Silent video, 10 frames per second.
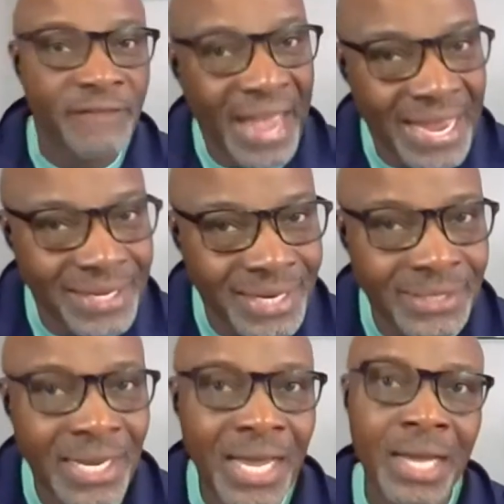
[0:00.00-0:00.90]
fast
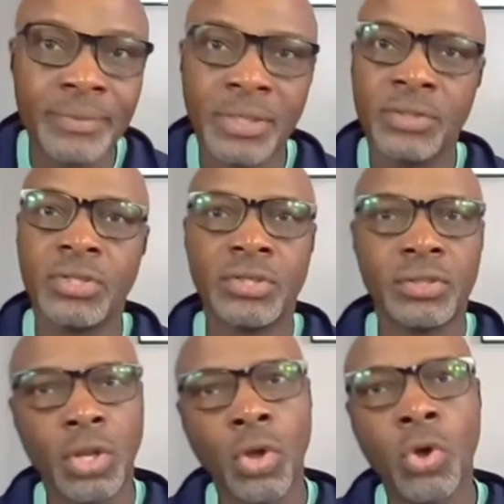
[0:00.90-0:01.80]
at times and
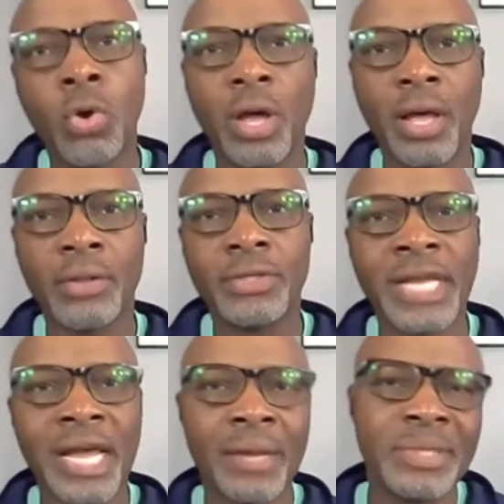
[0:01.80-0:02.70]
slow other
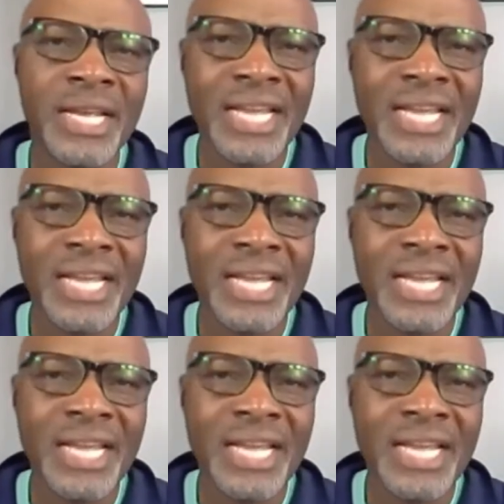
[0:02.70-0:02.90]
times.